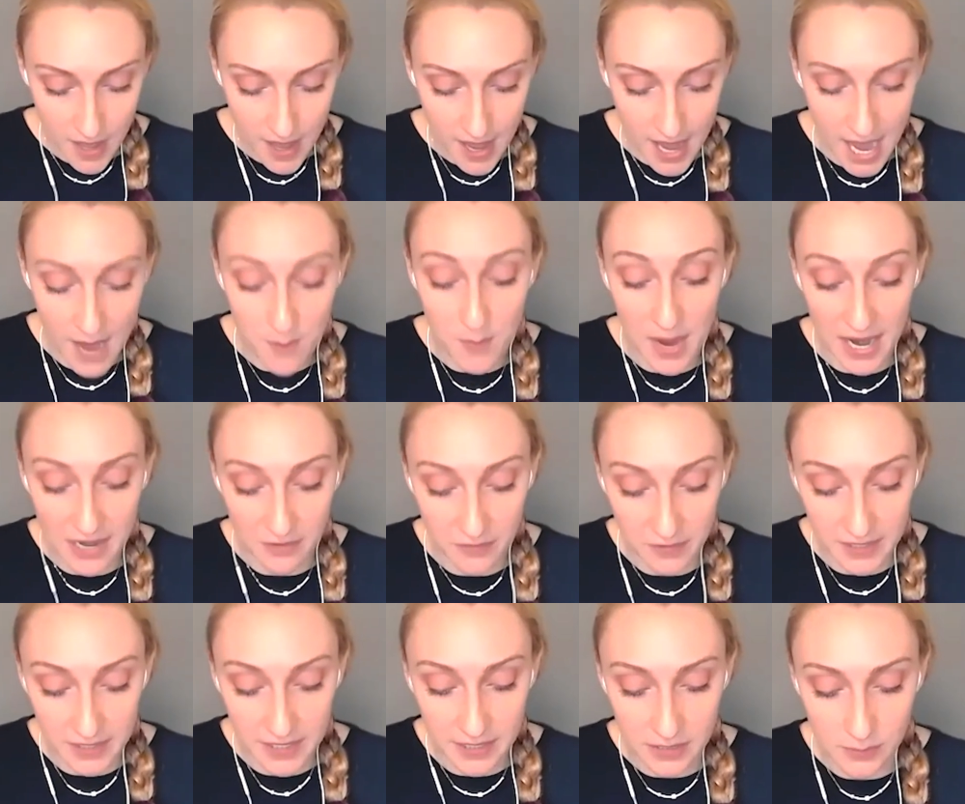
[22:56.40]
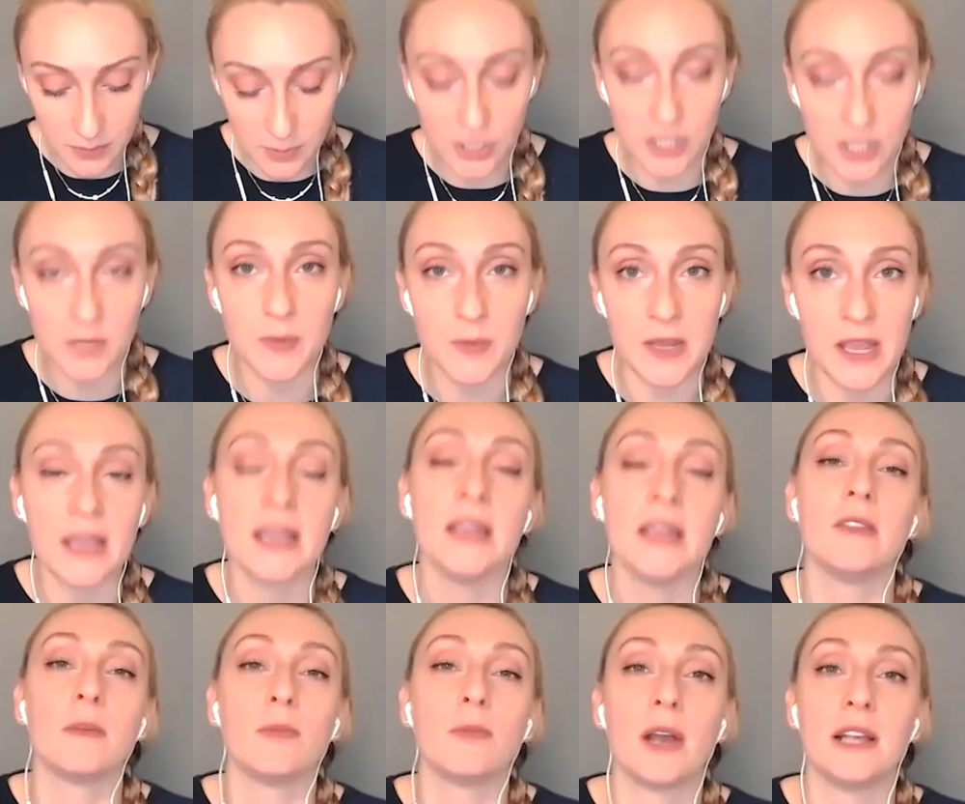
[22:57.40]
Uh, mindfulness, which is being
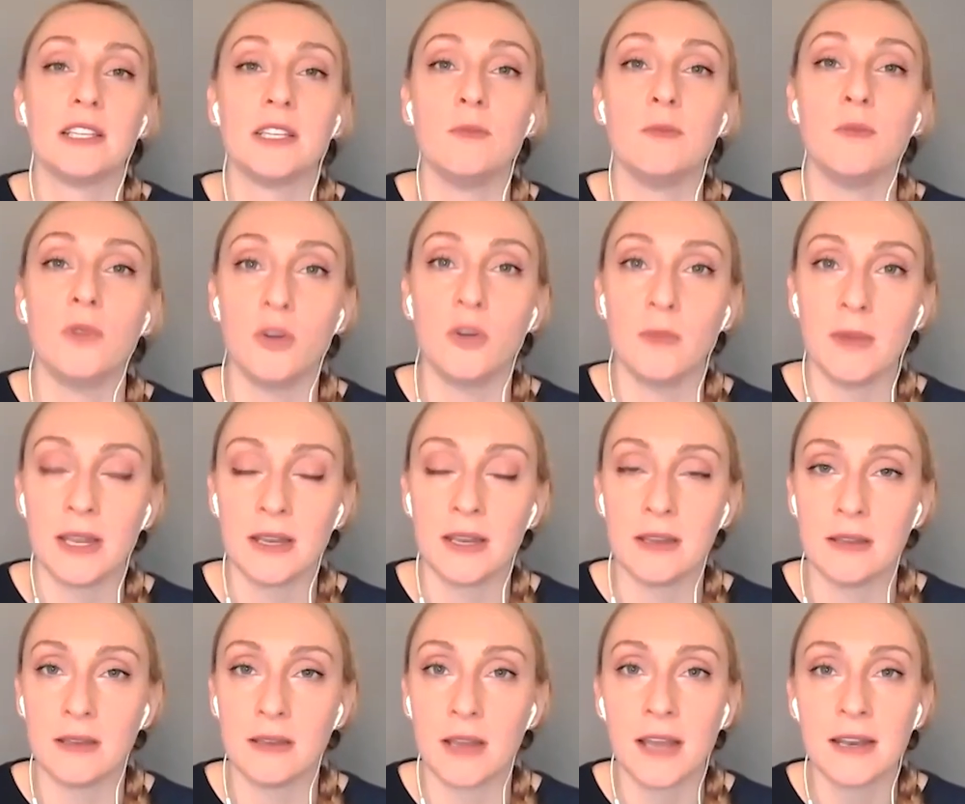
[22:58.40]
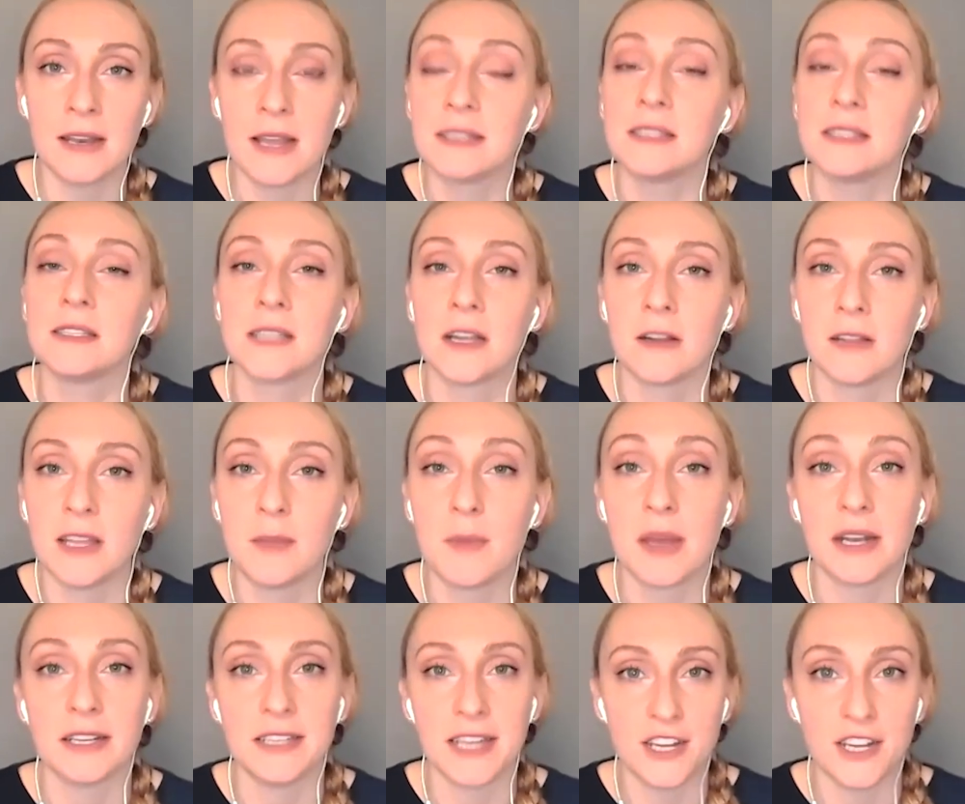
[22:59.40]
in the present moment, not necessarily
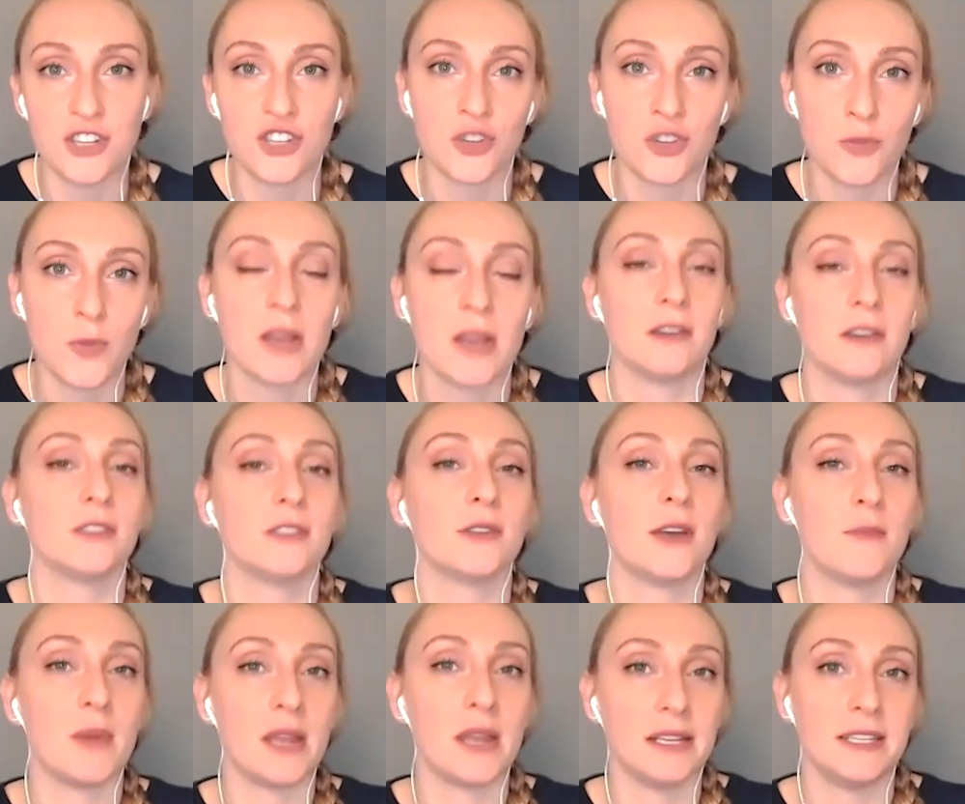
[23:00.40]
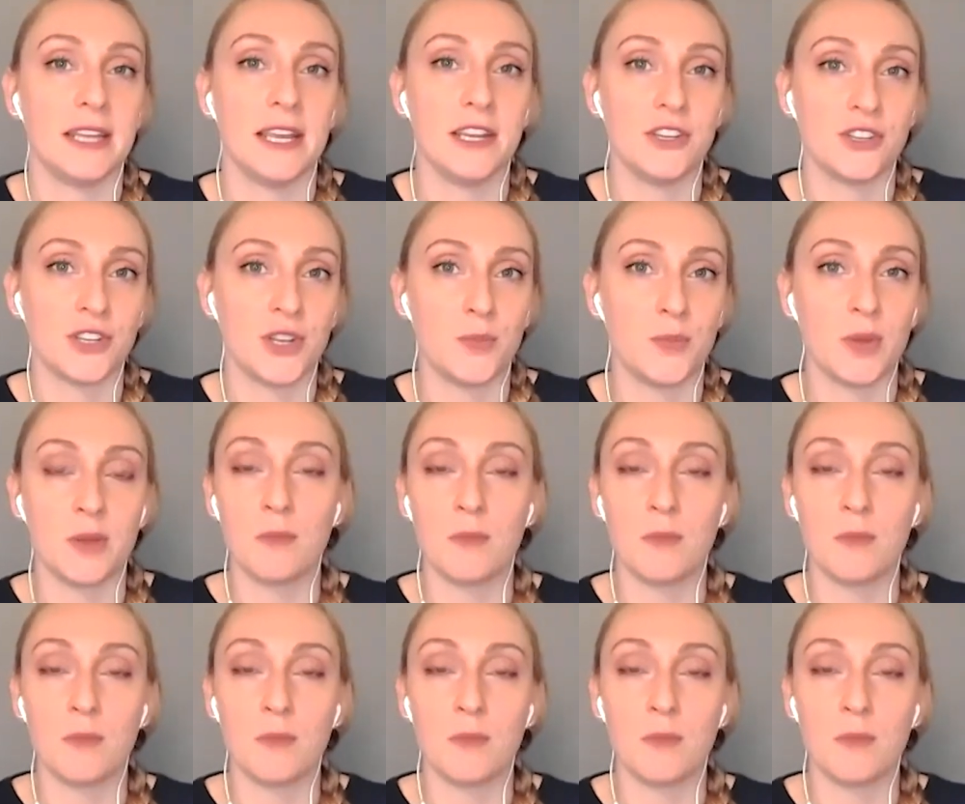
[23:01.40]
meditation. We also have meditation, but